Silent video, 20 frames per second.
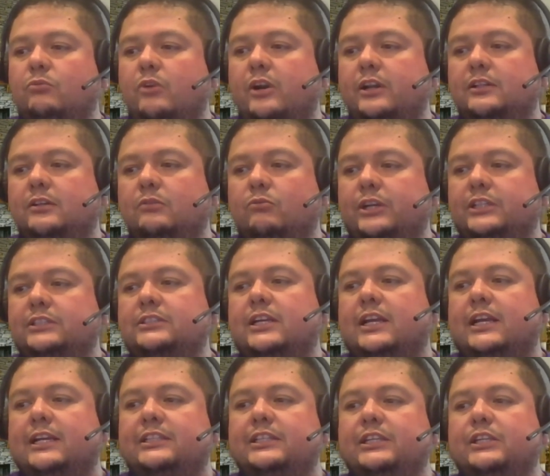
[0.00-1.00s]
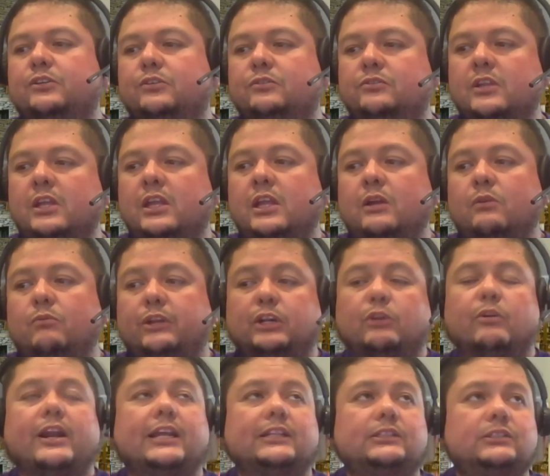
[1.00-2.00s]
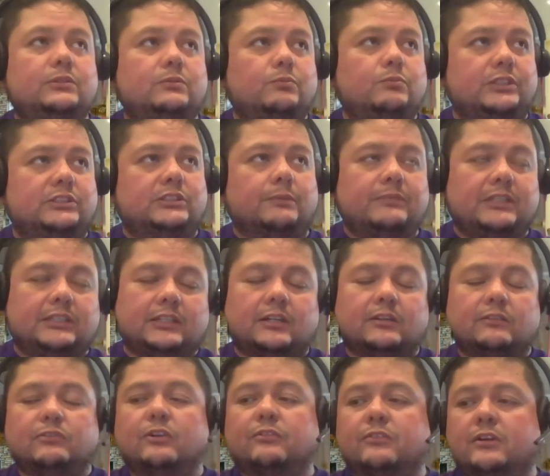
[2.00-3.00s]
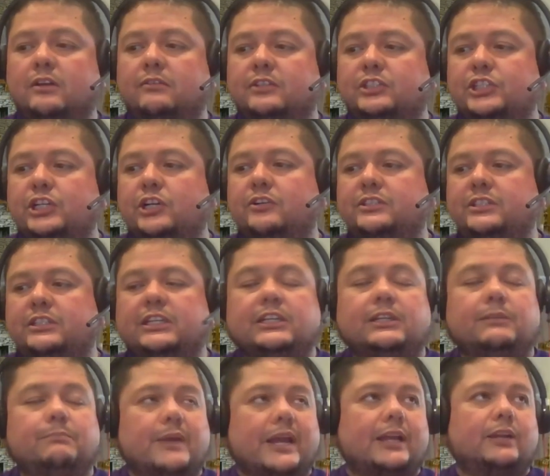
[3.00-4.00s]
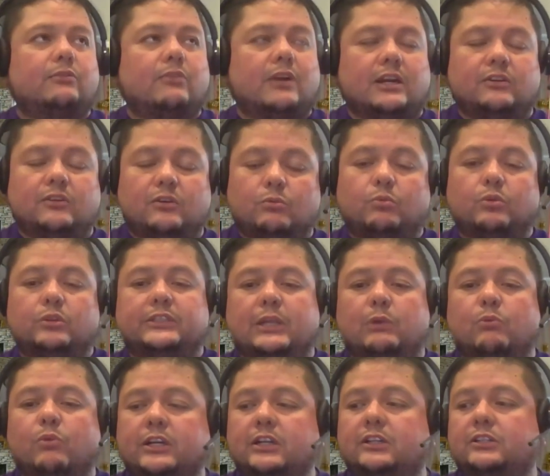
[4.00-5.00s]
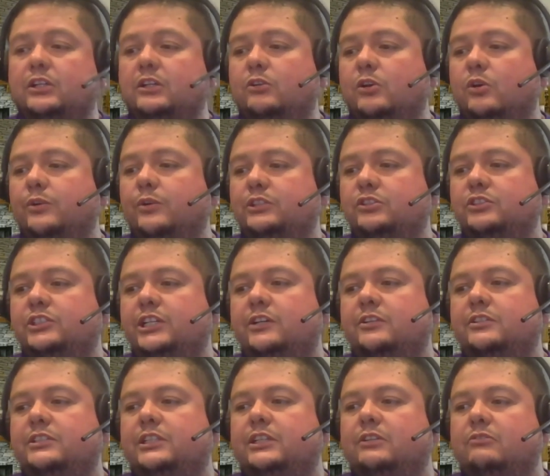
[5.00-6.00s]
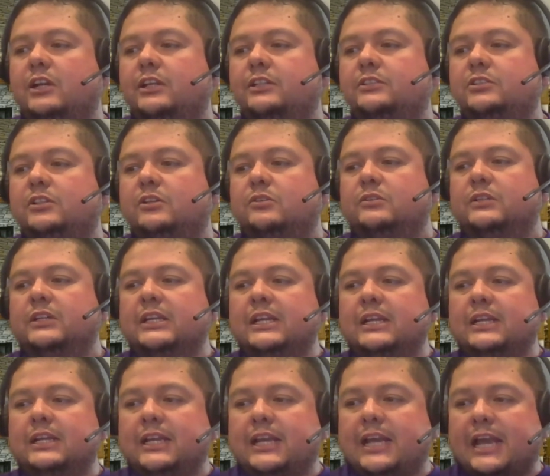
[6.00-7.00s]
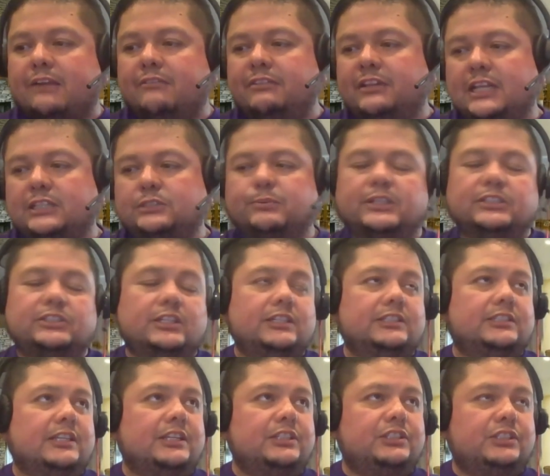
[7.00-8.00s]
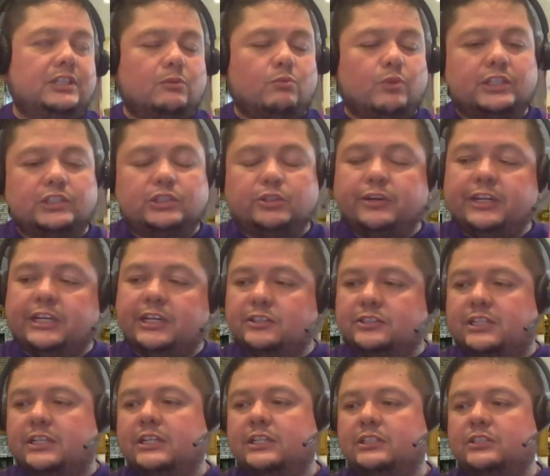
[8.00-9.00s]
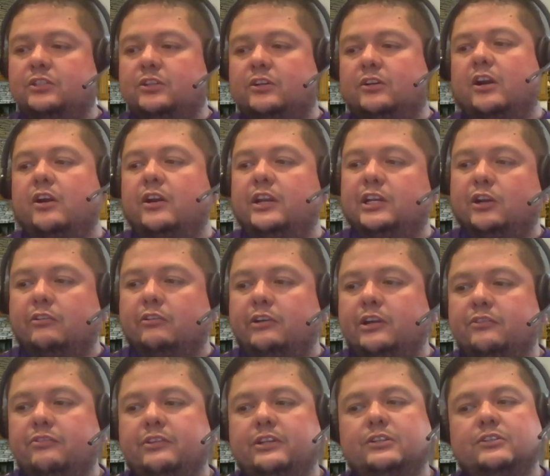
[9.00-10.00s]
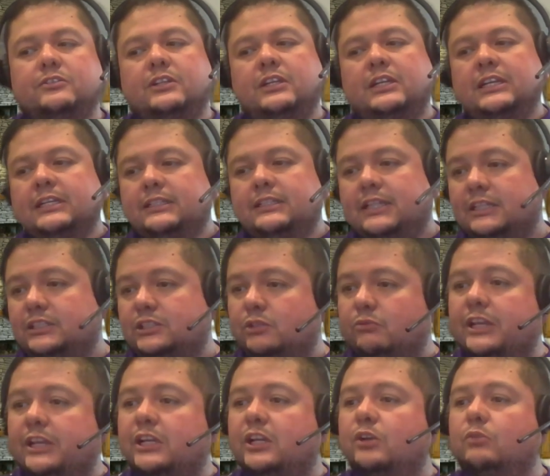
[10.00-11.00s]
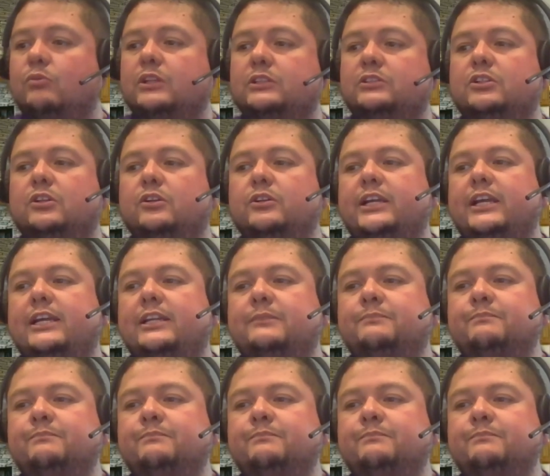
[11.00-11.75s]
risk. Ideal with grads with something of a GRC background, or they want to go into GRC, right? So having that specialization 1 to 3 years into the early career field, that's a really good one to look at.